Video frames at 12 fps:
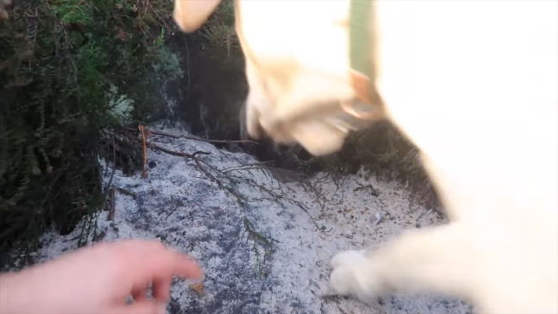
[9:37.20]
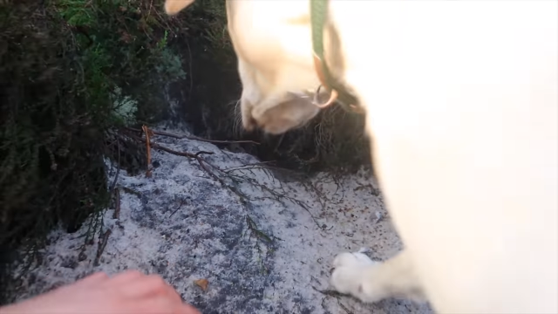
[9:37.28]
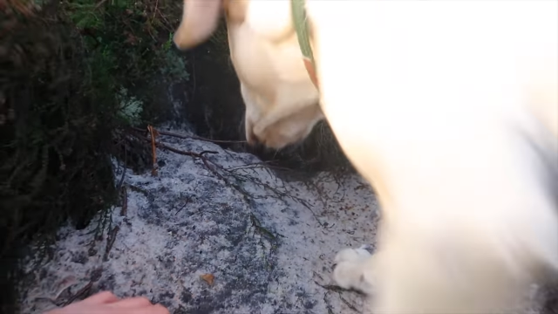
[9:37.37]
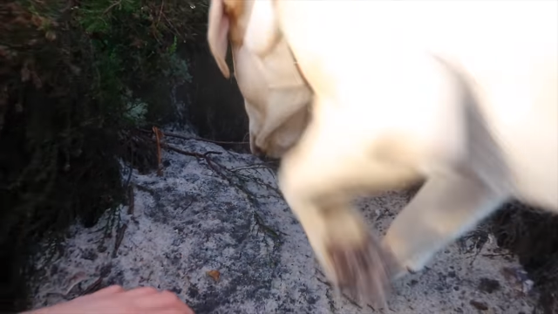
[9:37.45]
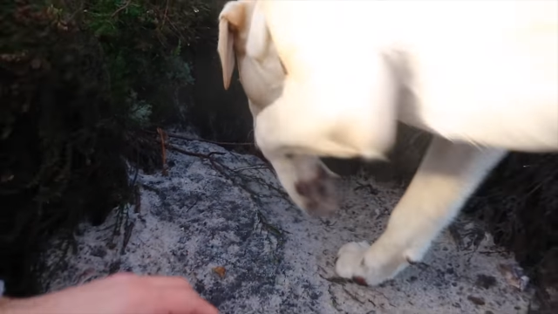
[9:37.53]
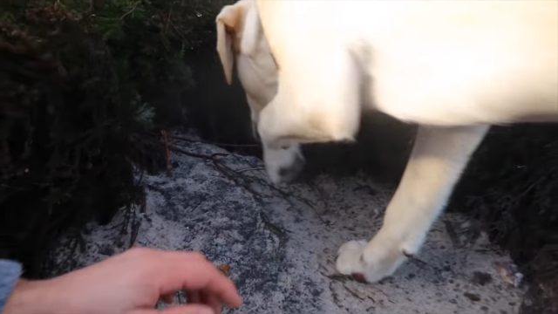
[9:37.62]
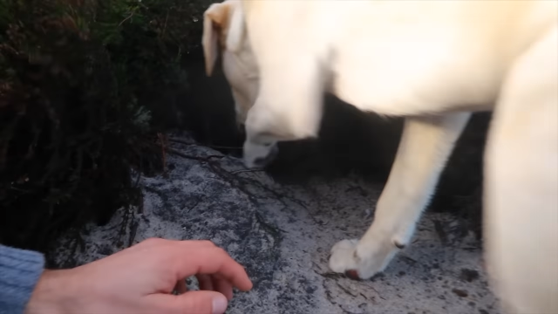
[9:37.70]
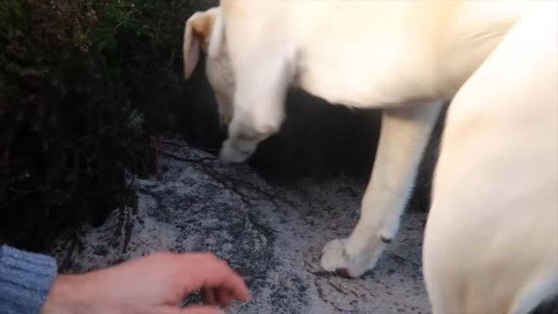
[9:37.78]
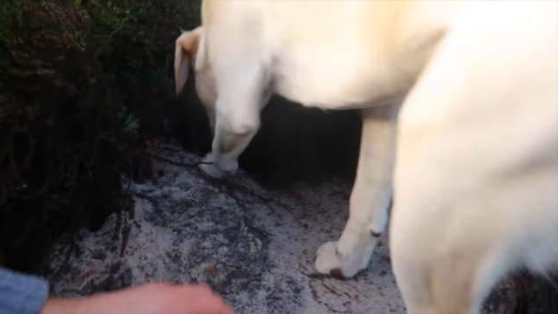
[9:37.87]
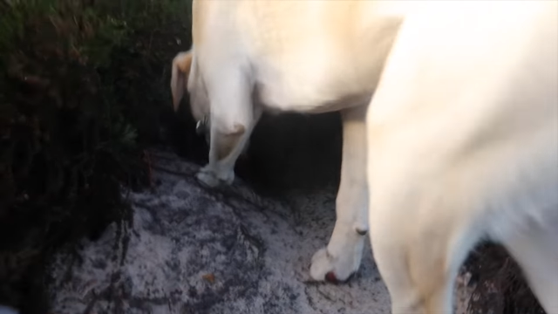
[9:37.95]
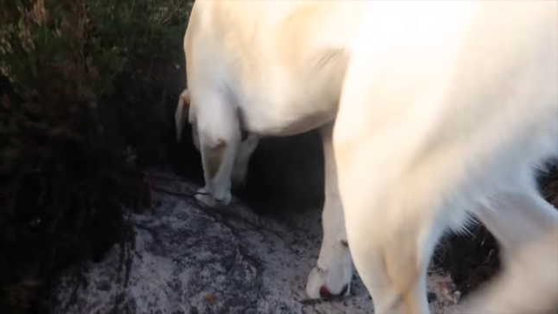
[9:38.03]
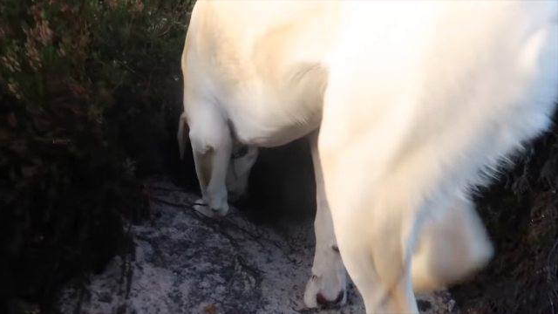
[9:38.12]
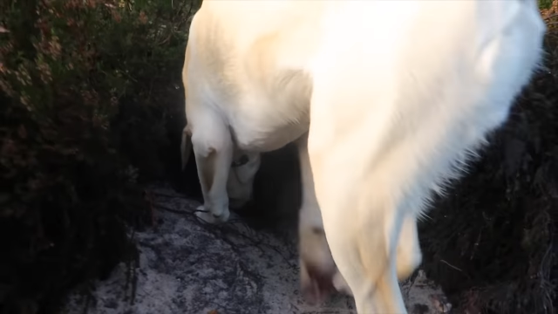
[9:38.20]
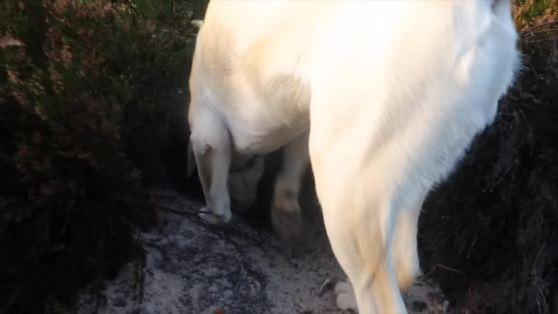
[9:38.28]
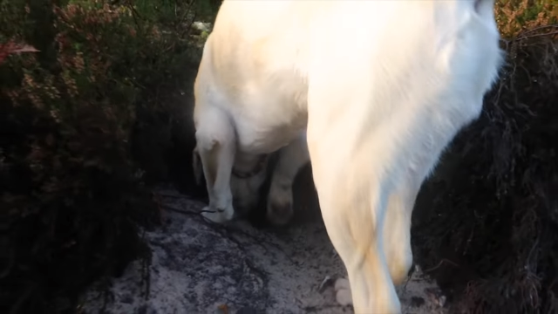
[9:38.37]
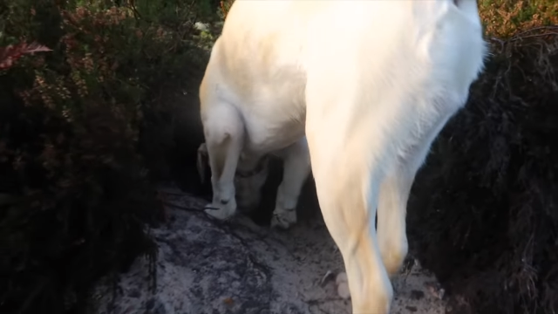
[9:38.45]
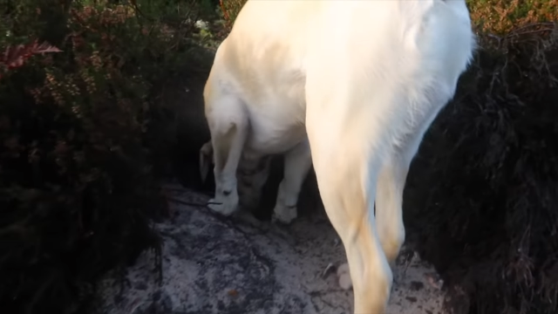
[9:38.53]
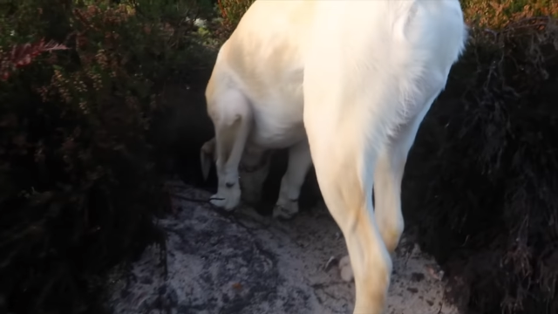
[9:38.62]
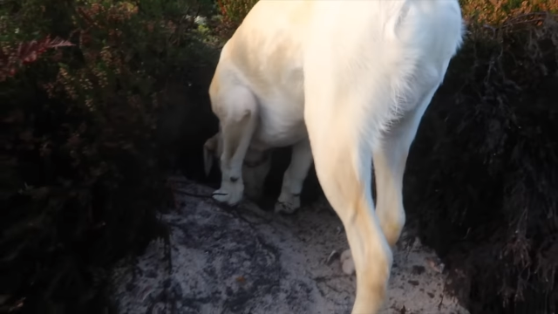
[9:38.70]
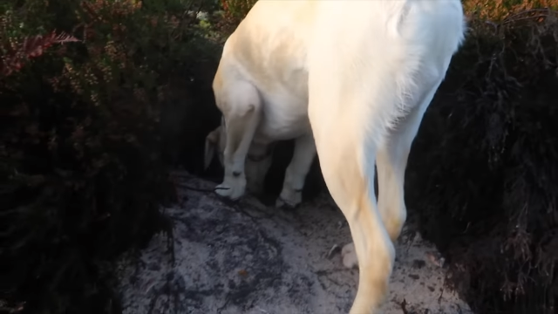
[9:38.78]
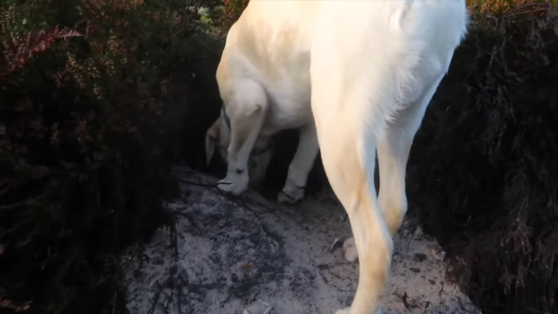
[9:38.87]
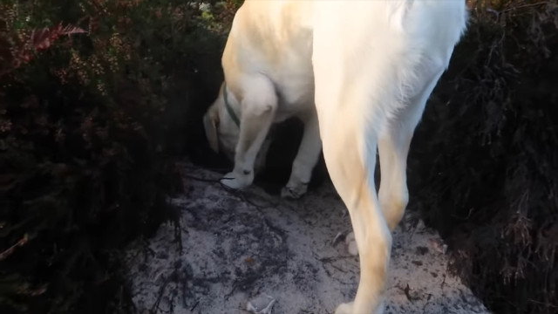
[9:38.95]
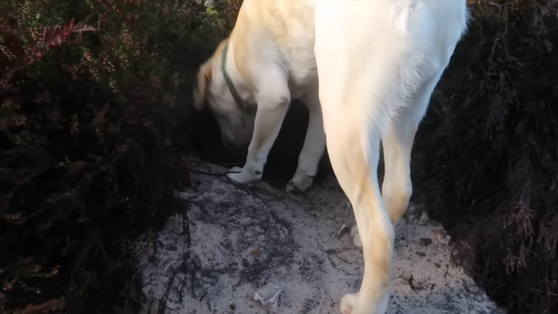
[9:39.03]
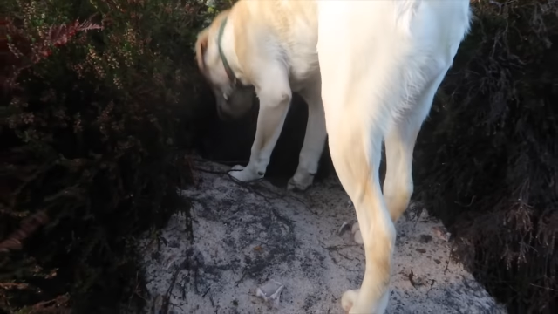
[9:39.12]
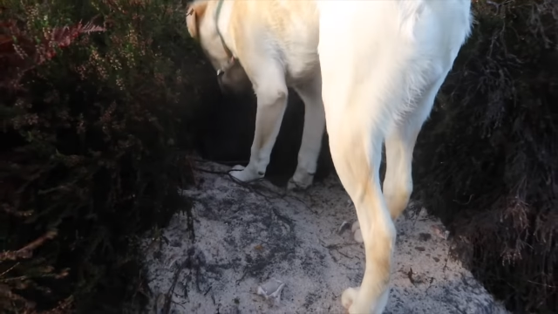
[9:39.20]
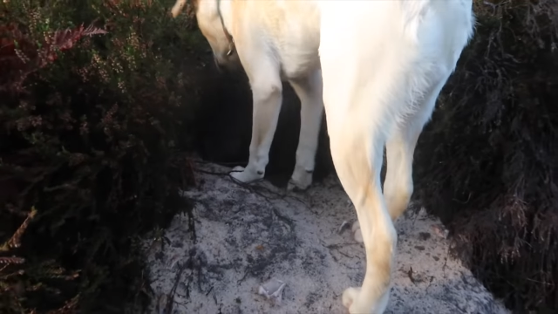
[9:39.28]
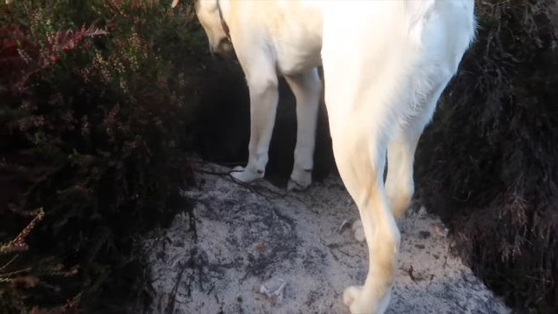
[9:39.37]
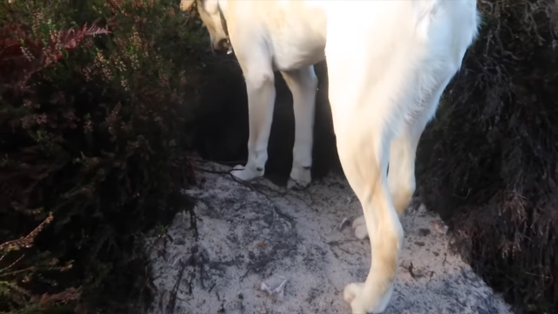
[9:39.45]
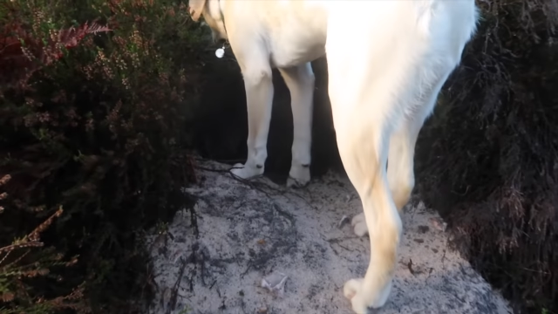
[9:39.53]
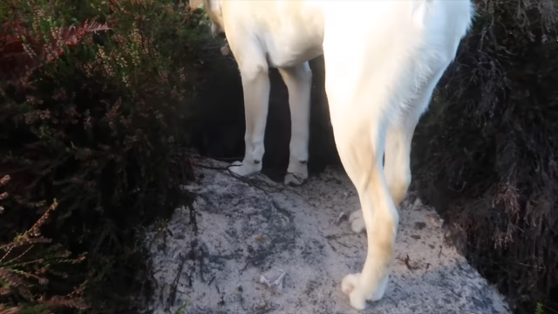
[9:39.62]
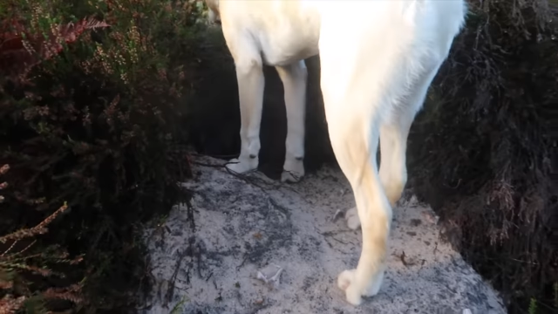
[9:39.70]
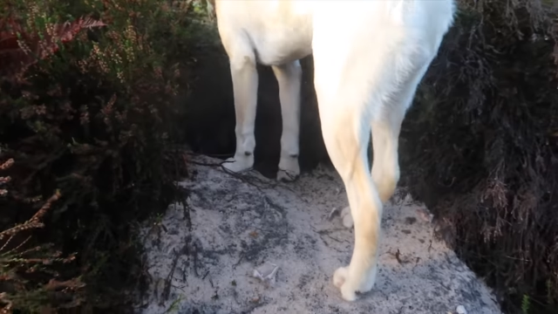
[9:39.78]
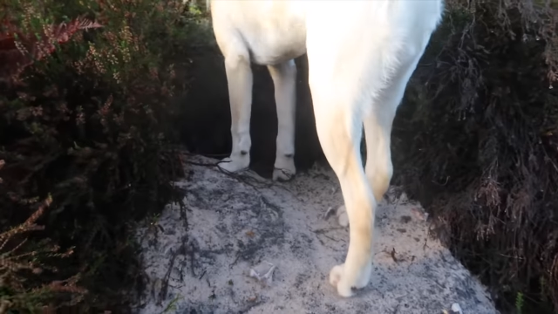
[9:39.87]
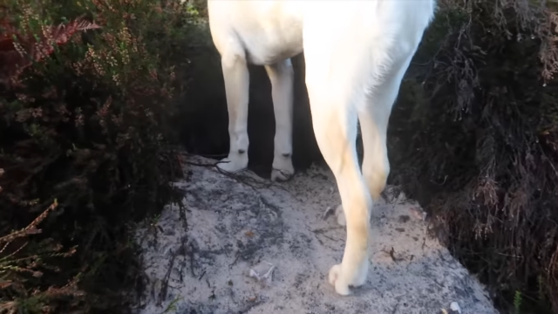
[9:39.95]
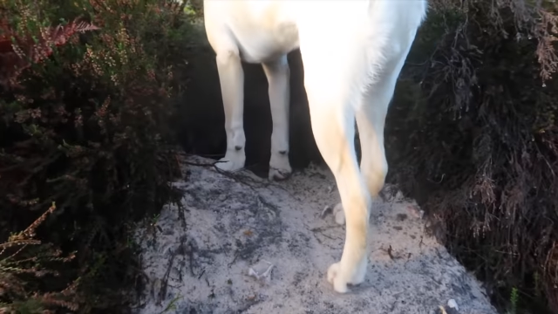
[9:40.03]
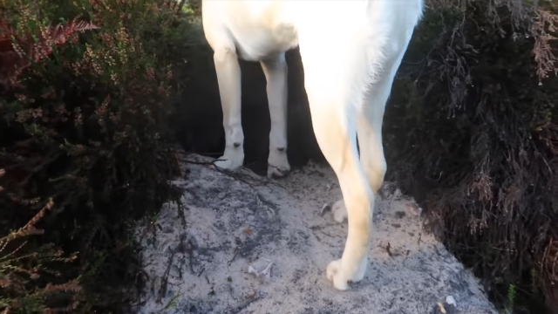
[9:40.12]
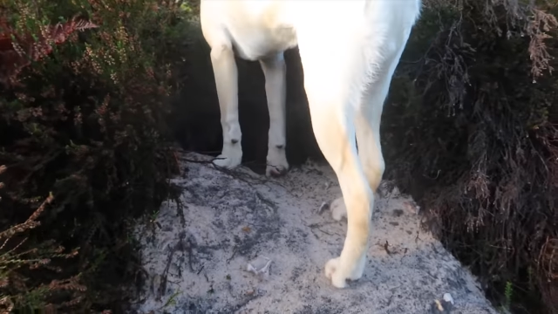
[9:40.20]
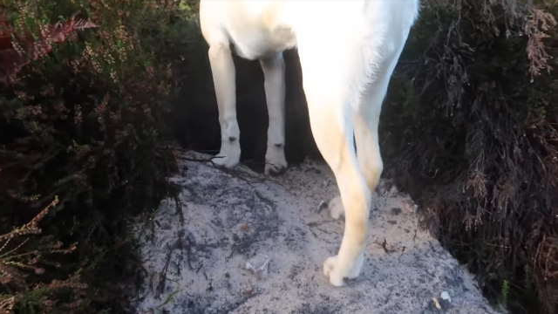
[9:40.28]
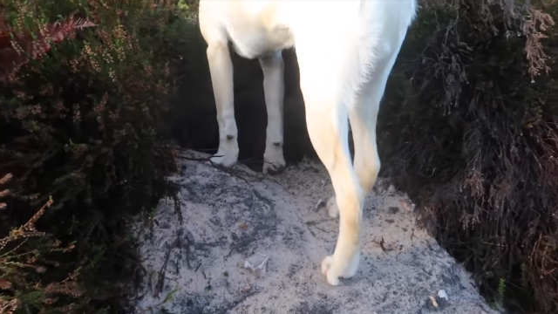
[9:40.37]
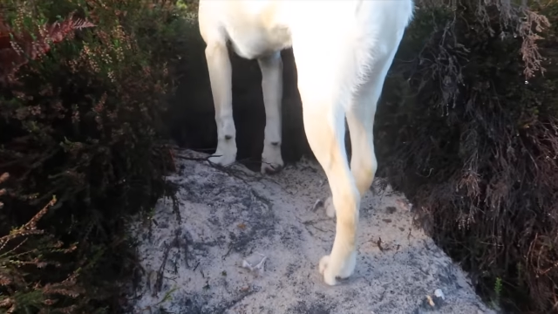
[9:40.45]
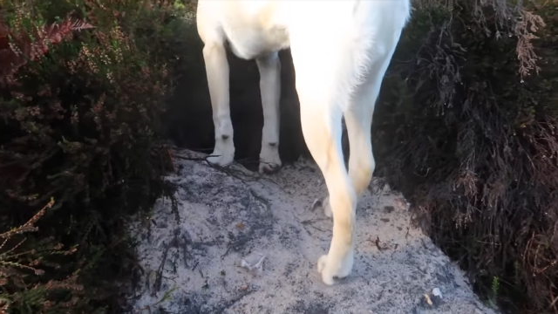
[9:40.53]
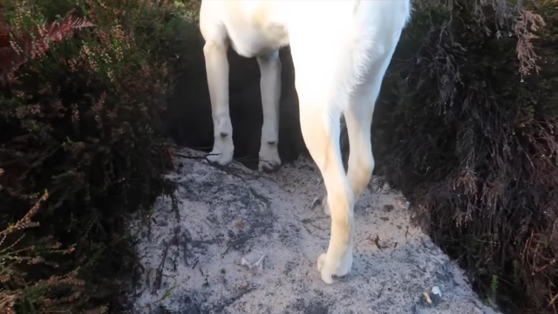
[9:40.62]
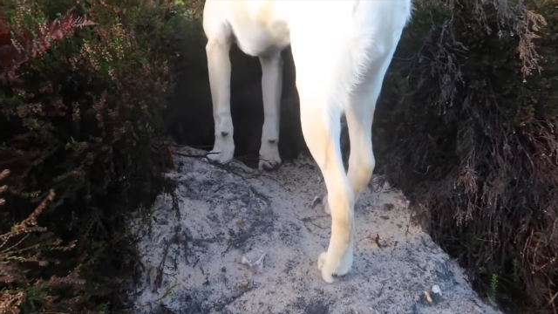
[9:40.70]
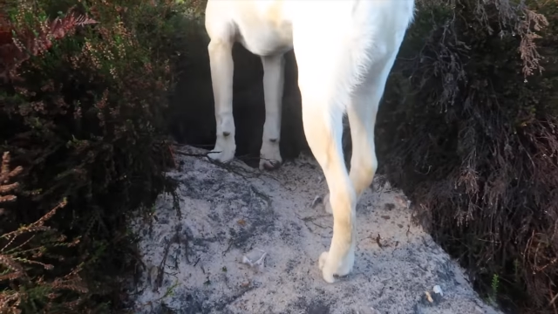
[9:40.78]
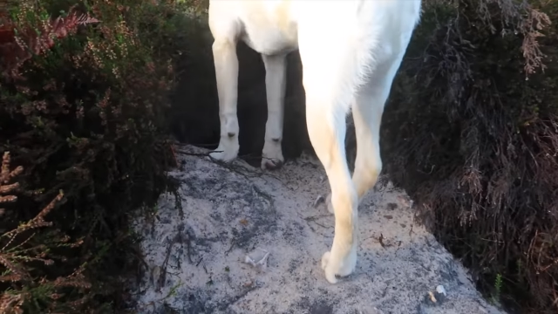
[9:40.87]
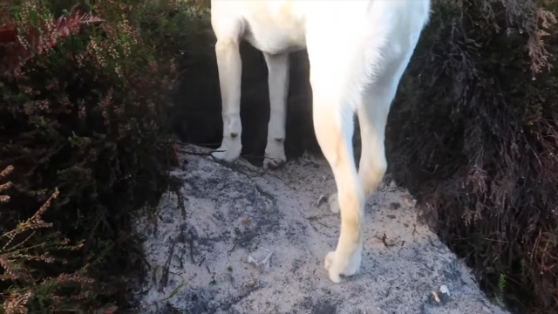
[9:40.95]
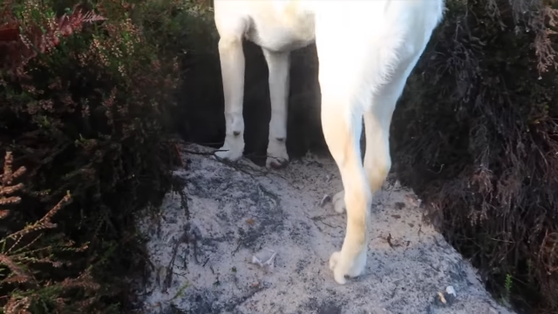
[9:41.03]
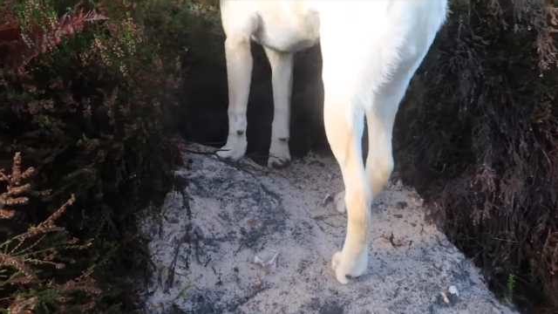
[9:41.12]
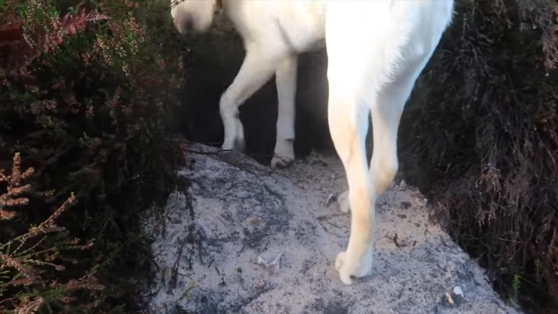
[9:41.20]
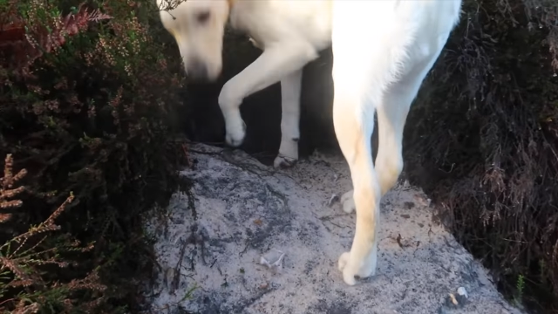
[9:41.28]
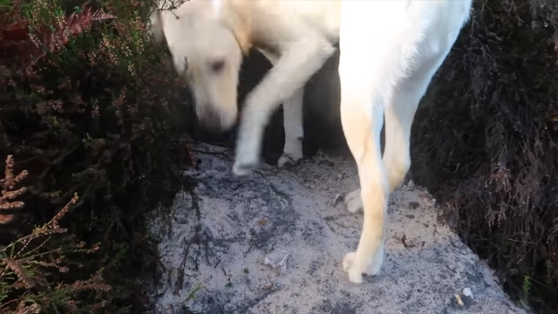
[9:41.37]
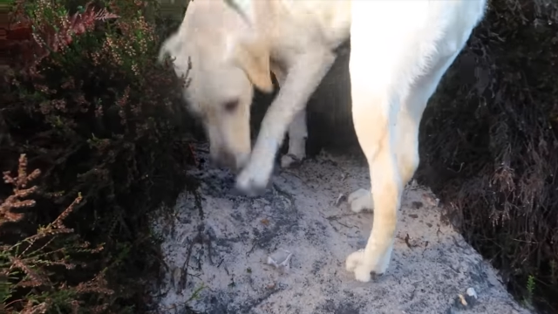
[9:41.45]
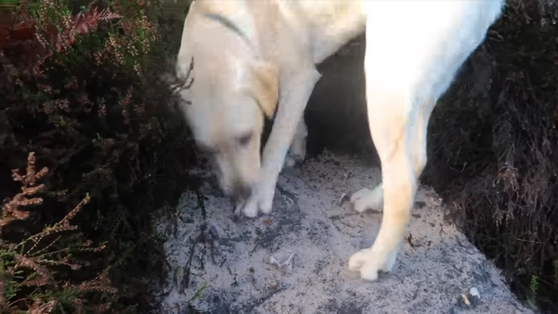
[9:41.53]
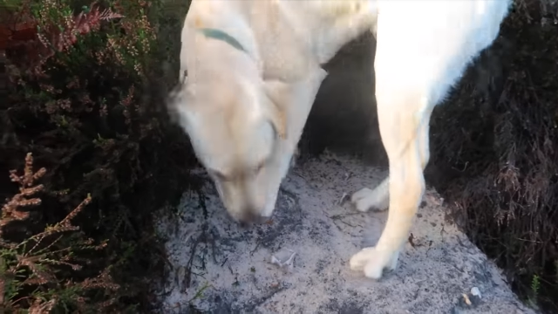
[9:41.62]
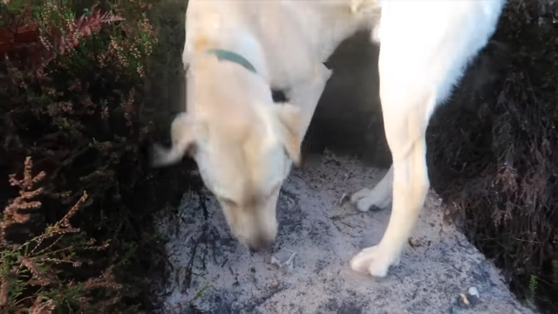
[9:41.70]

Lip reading: [unreadable: no face in view]